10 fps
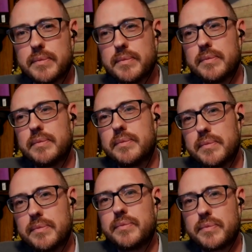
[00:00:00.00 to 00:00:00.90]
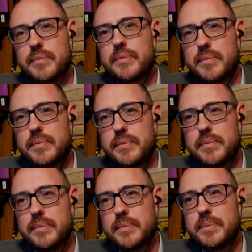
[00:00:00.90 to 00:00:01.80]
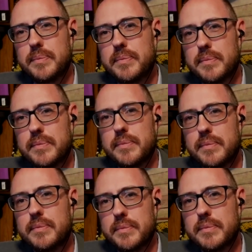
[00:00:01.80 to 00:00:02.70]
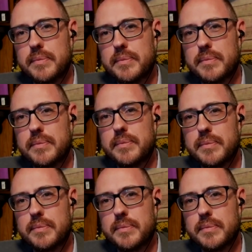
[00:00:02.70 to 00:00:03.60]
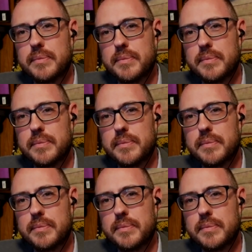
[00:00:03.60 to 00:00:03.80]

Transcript: No words are spoken by the person on screen.